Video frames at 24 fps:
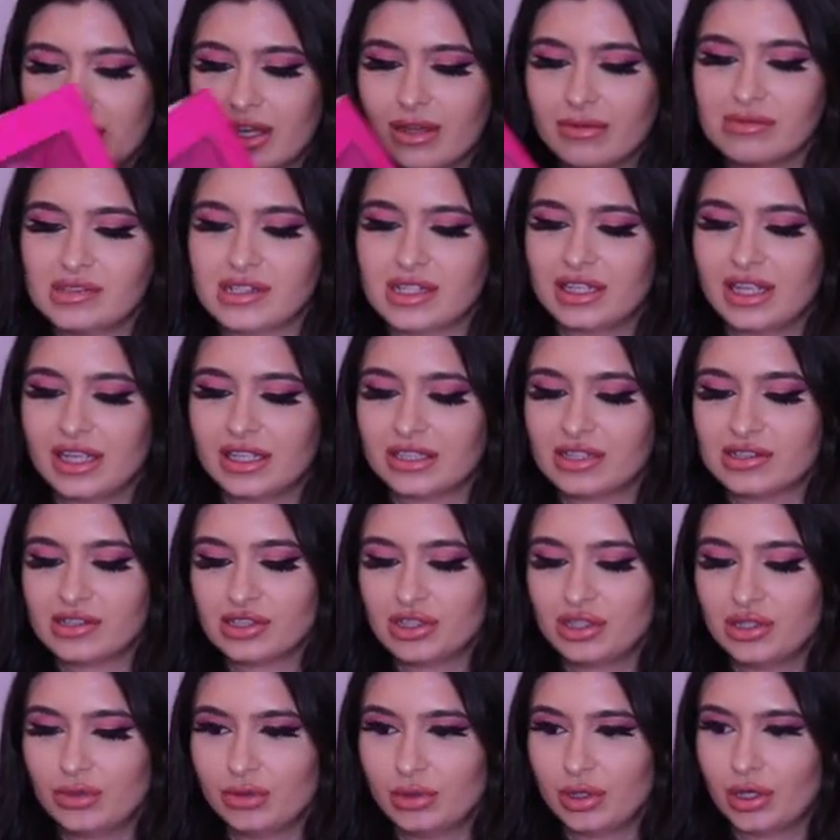It comes in like this
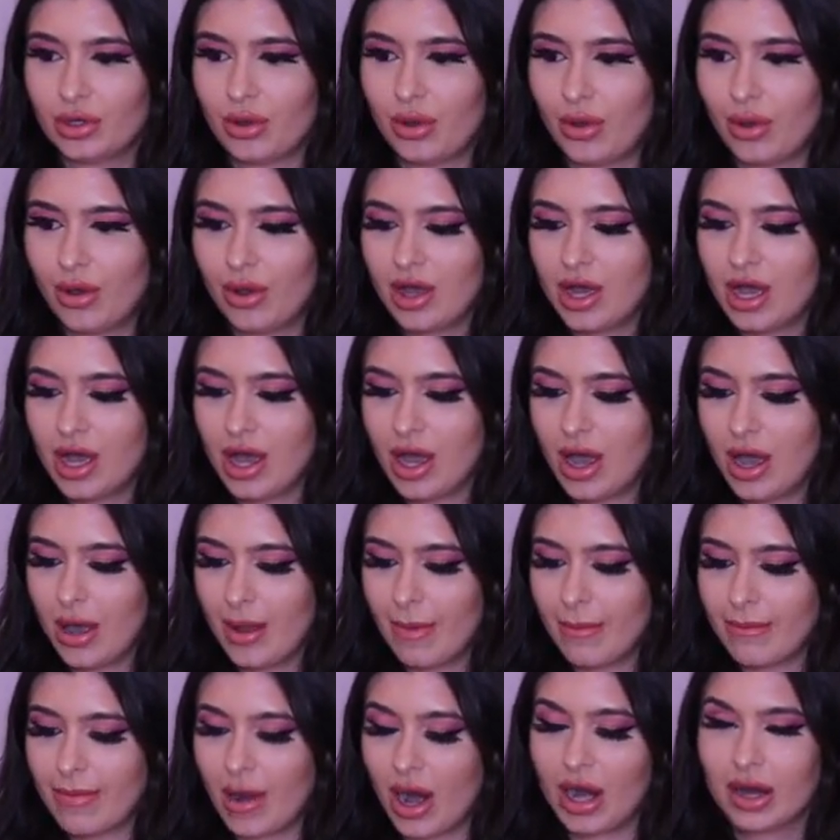cute little
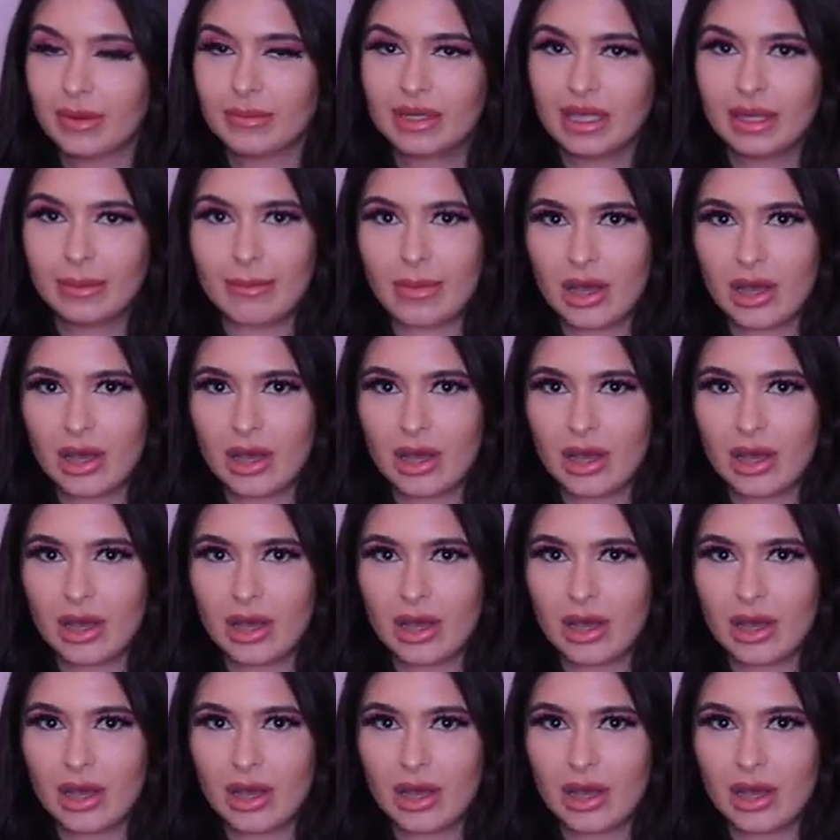Barbie